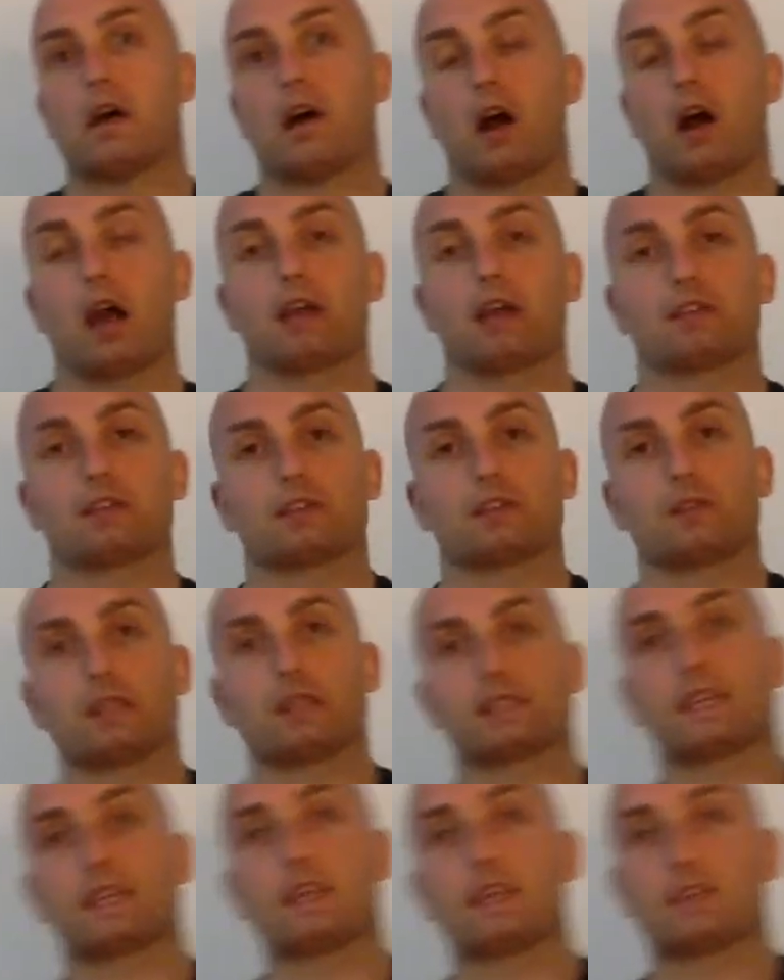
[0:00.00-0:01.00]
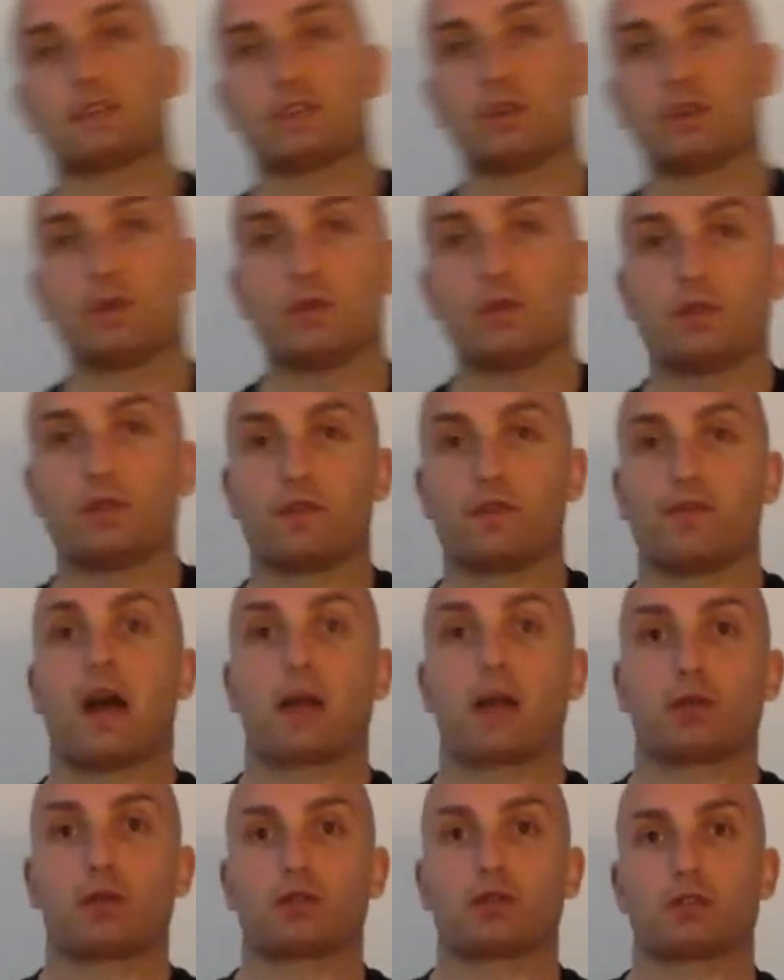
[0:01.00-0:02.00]
All right, so let's get to the
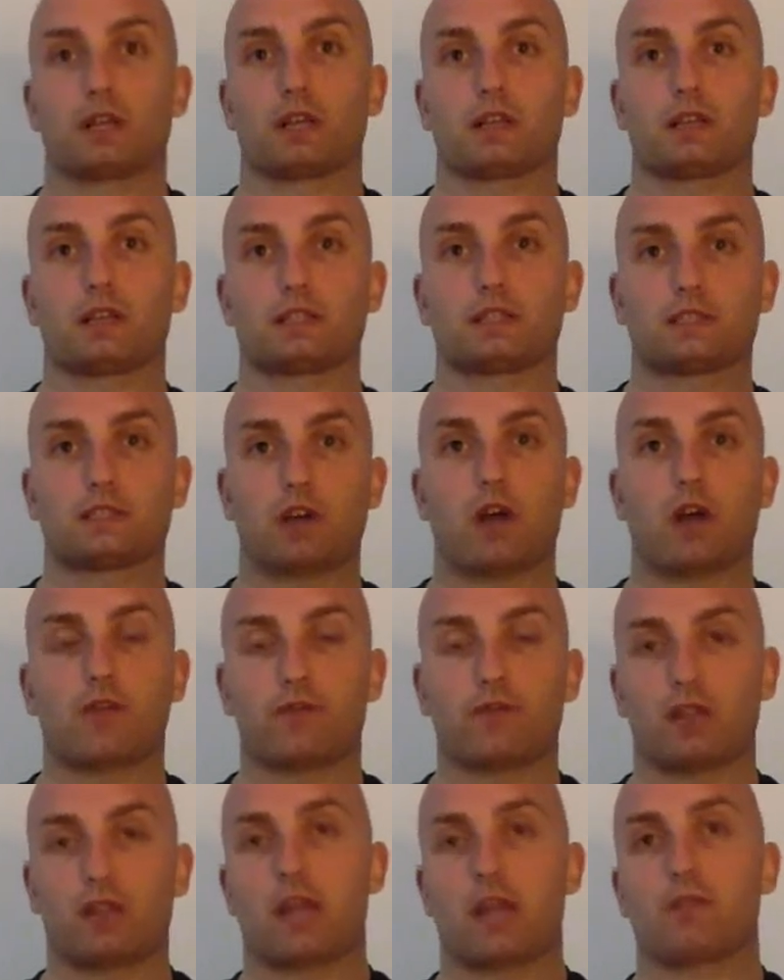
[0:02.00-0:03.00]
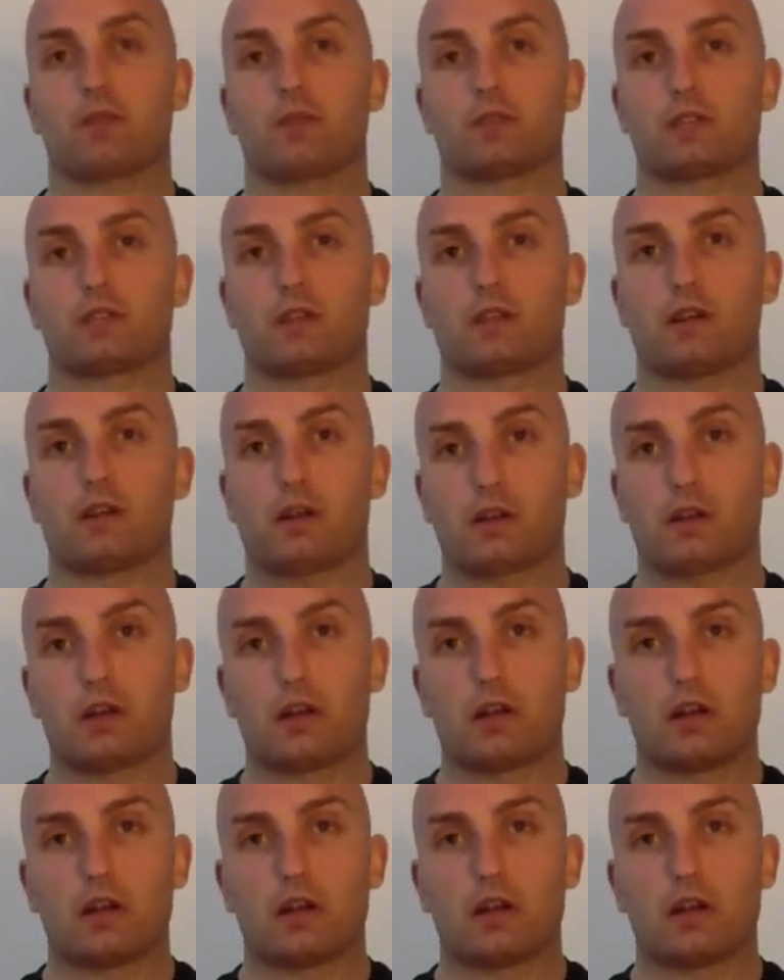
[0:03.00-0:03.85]
fiber drink. Let's talk flavors here.